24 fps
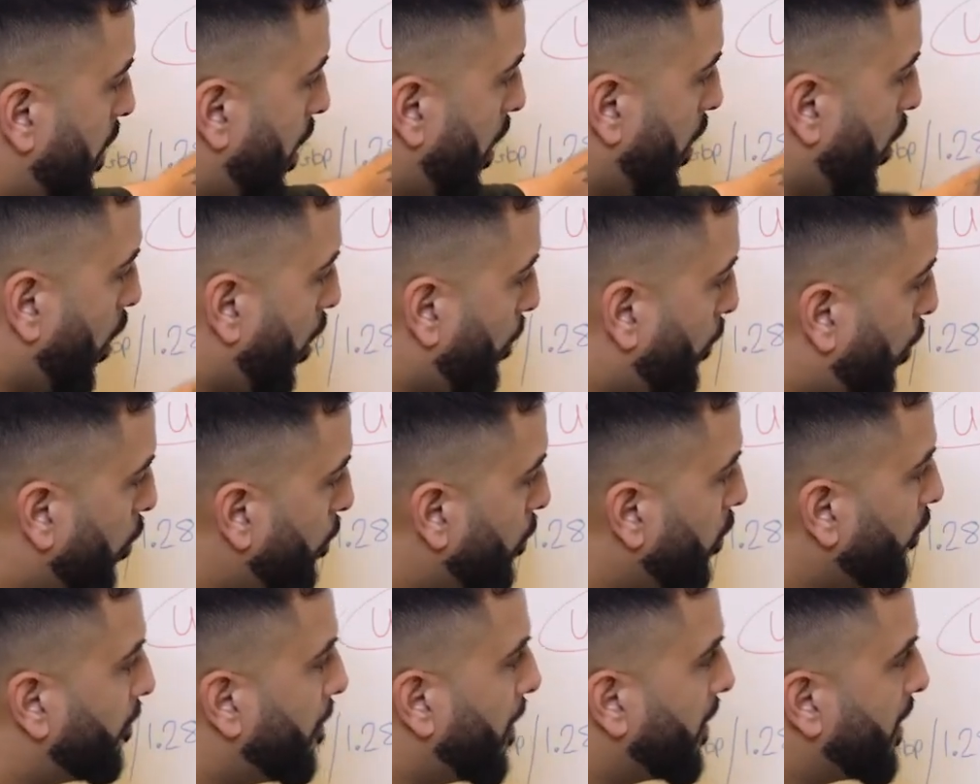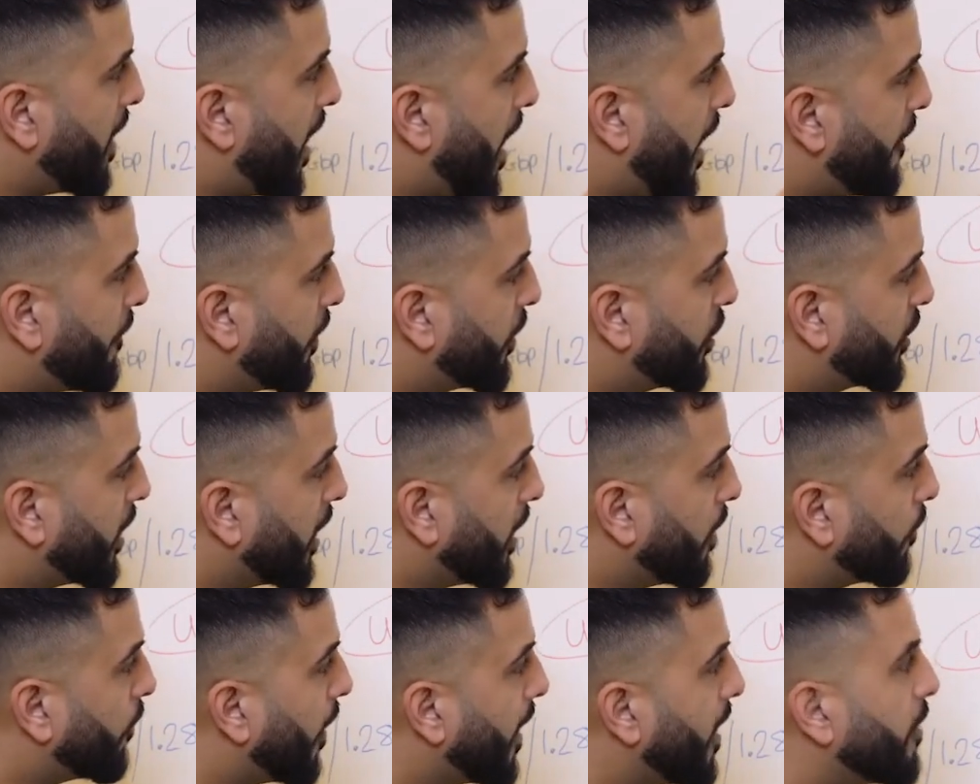a lot more movement, average
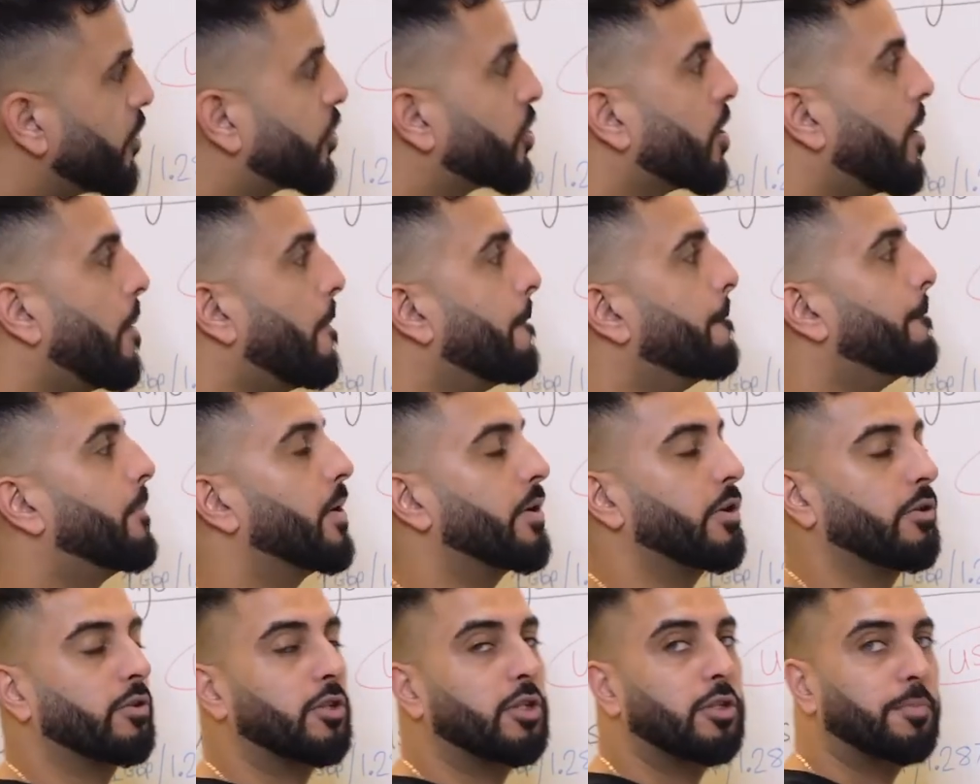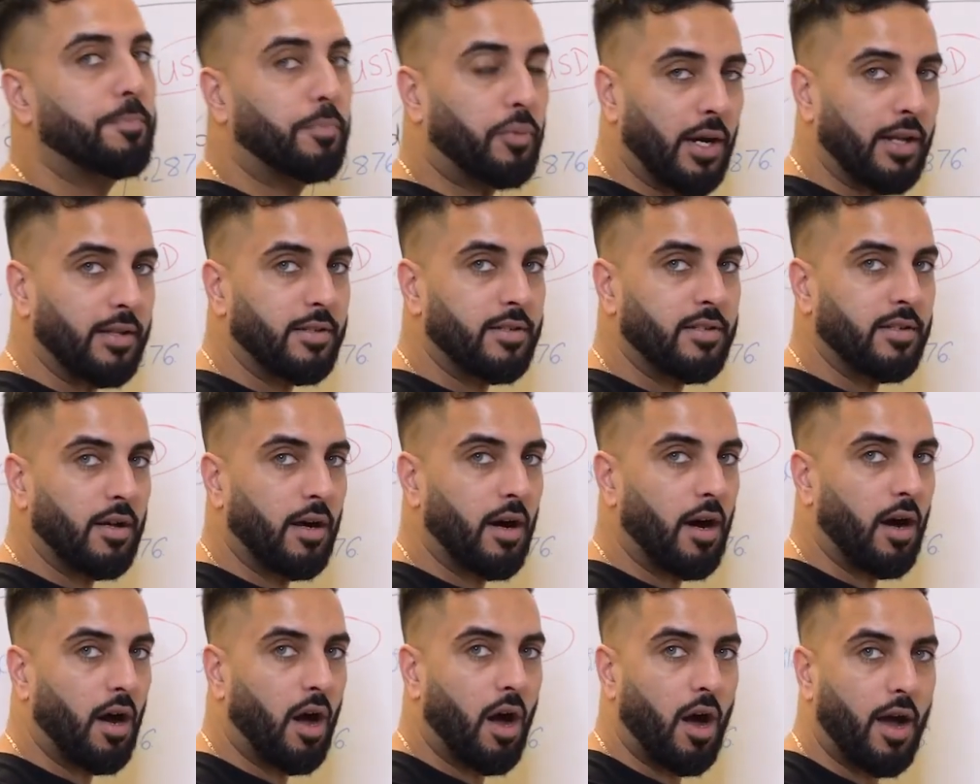daily range, but your spreads
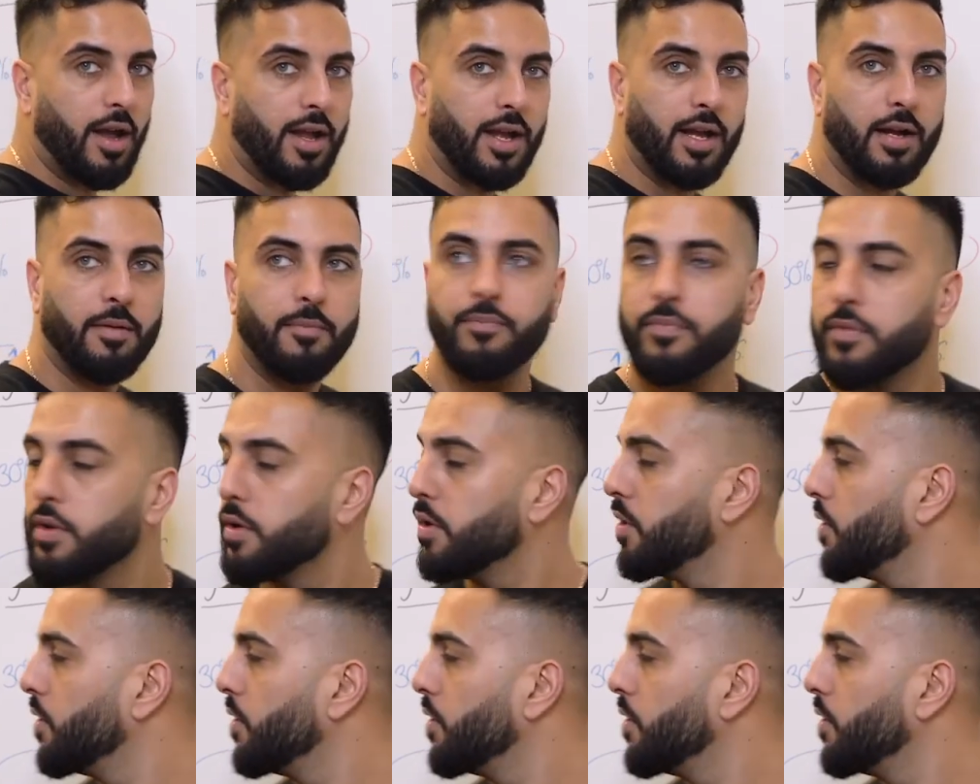are higher.